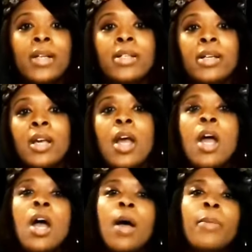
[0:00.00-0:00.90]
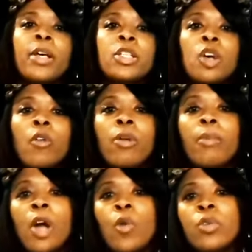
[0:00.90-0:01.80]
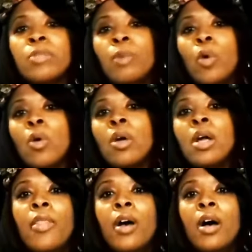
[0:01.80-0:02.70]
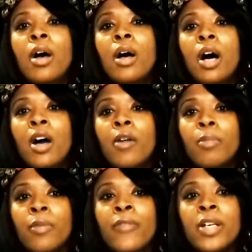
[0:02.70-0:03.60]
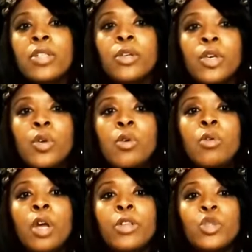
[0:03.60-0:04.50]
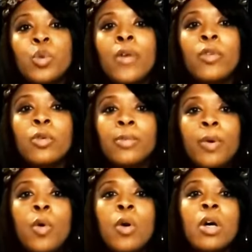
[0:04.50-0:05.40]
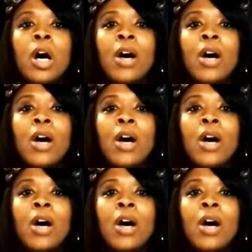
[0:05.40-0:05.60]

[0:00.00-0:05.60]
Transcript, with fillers: not done yet because no remark was more the uh, Professor Hugh Trevor-Roper